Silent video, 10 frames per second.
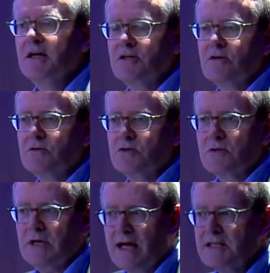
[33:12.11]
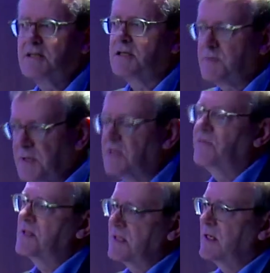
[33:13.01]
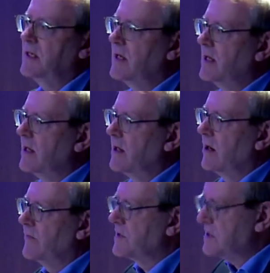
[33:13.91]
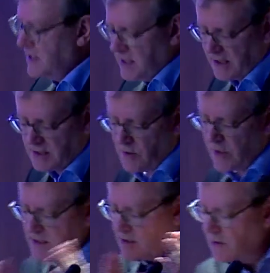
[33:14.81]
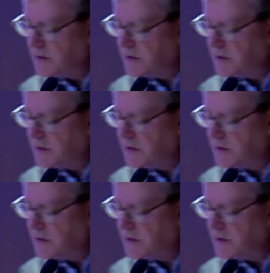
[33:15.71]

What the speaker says: to catch the specificity of his thinking. So as long